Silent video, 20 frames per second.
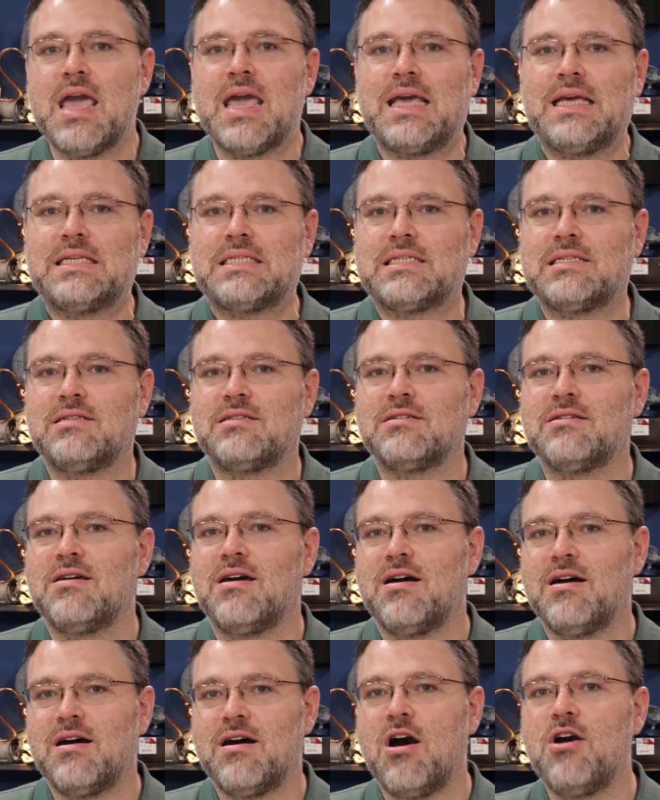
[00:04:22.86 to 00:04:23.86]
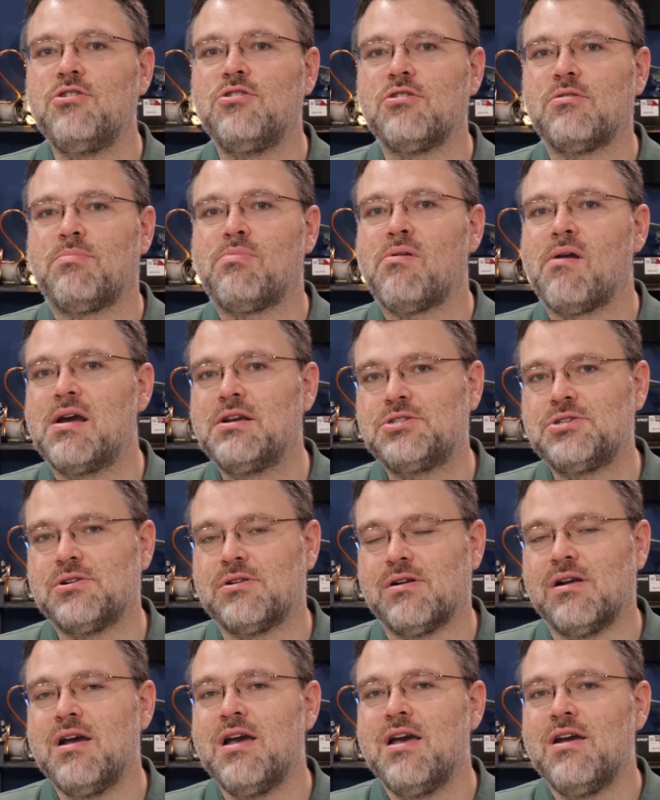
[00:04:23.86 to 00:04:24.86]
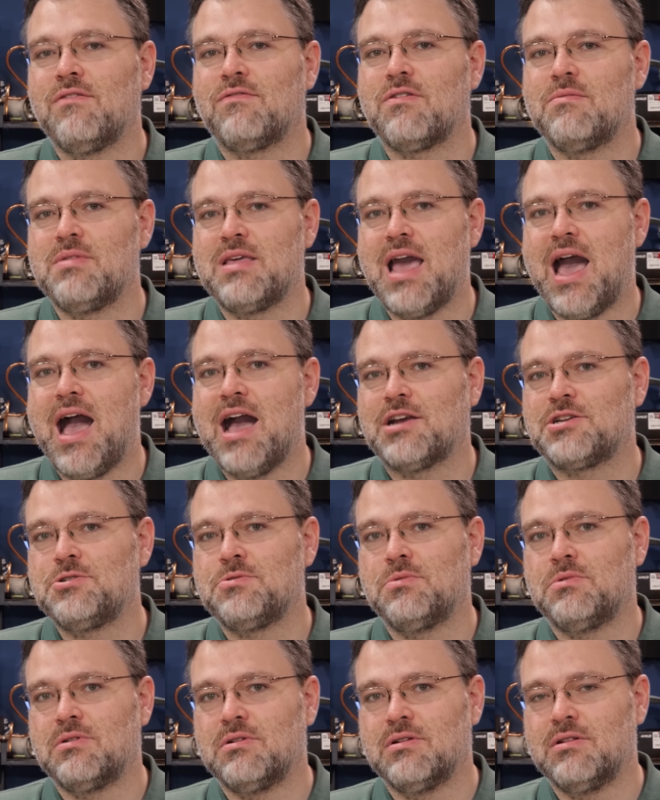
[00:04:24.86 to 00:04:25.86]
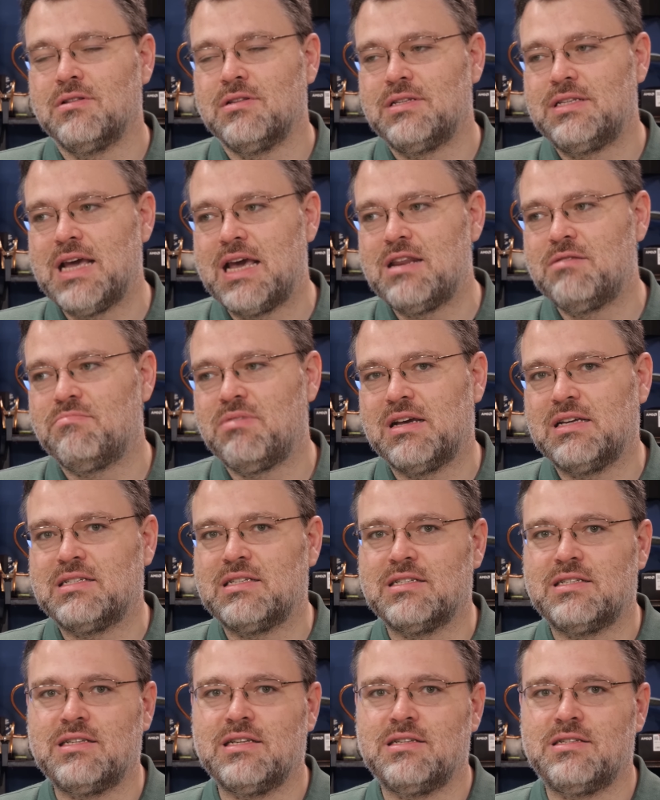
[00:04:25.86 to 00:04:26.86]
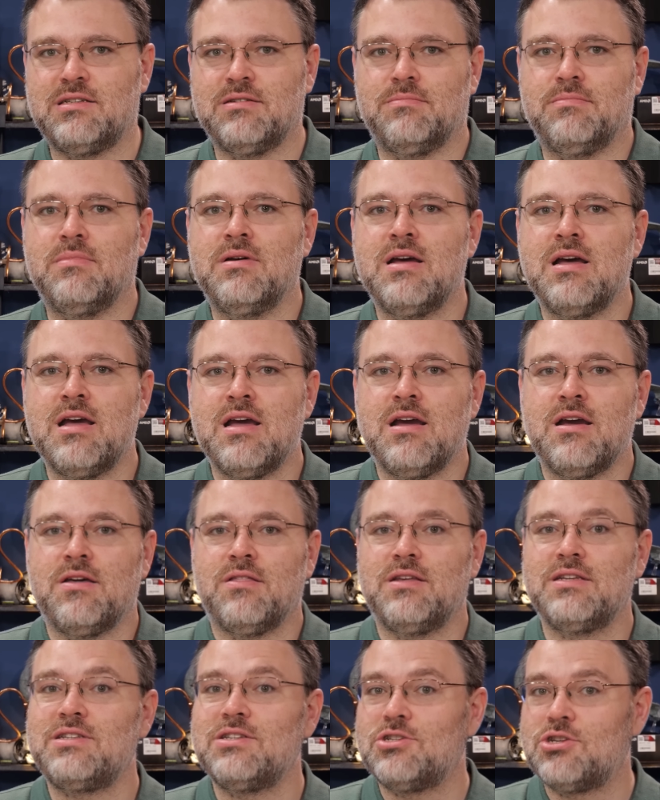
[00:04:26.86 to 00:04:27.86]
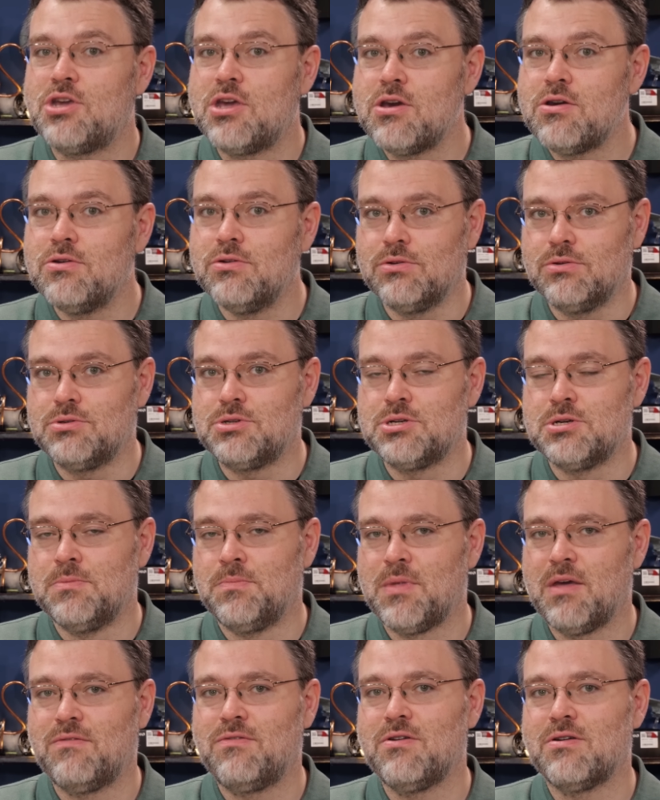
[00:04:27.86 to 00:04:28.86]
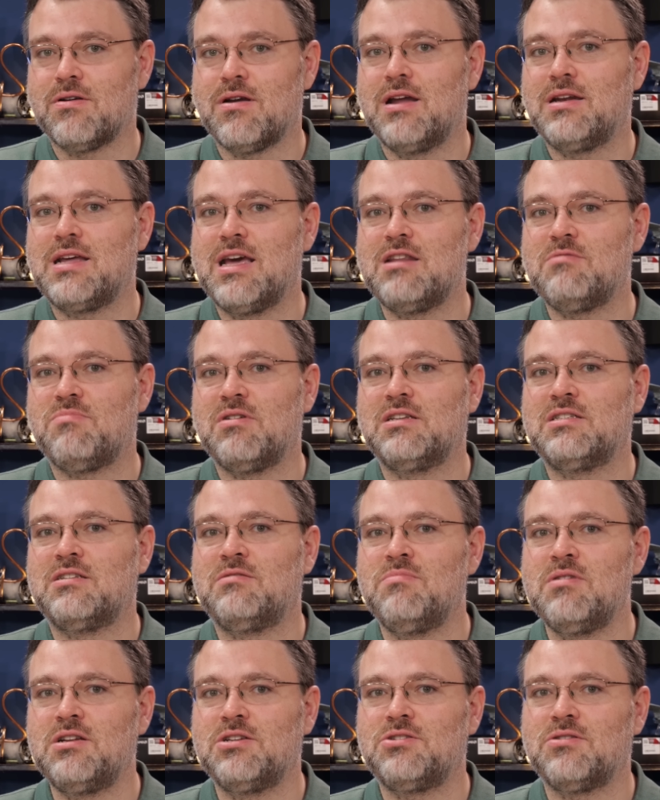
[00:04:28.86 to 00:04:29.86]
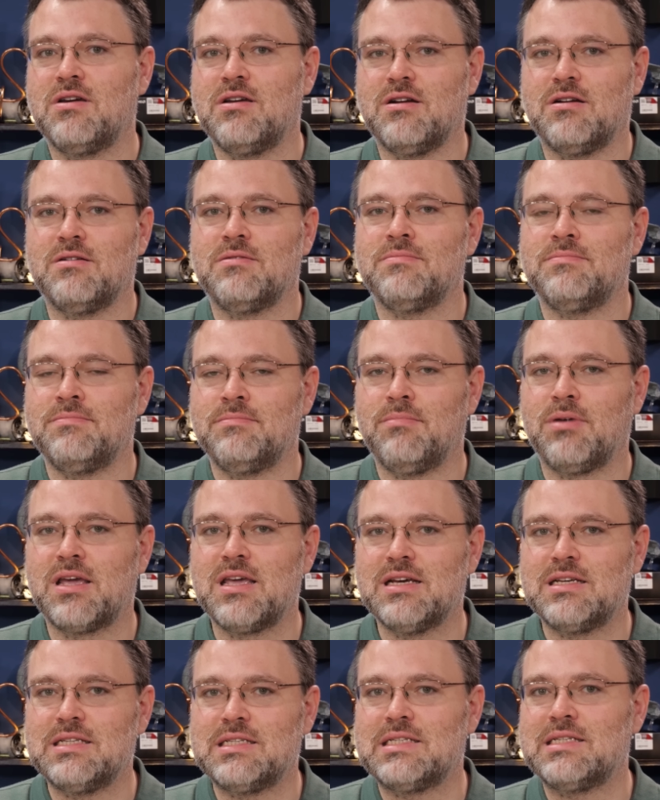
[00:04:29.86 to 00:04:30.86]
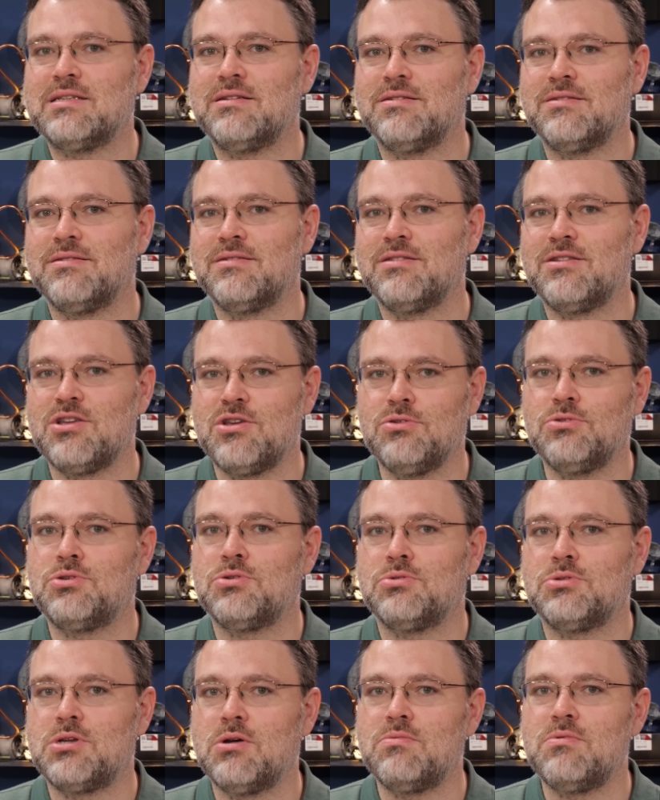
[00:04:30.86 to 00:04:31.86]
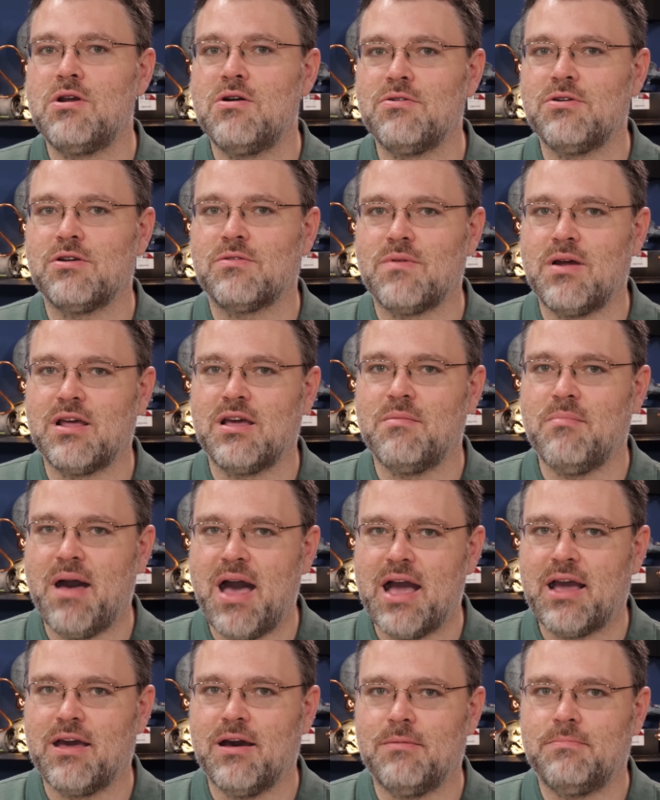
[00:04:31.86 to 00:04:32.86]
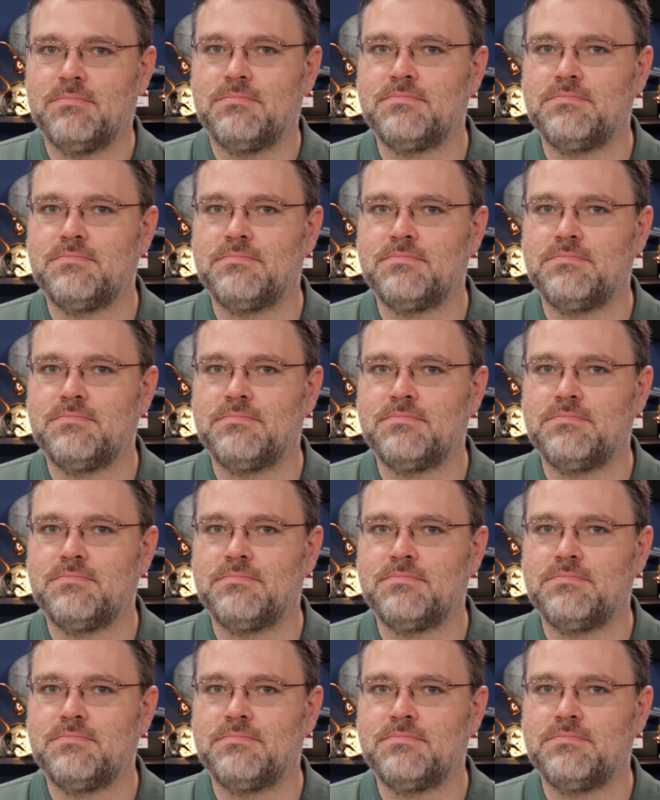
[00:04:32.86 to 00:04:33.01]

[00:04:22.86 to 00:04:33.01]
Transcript: isn't uh, under pressure from the actual database system. This is huge if you're a database administrator because the users don't know you're running a backup.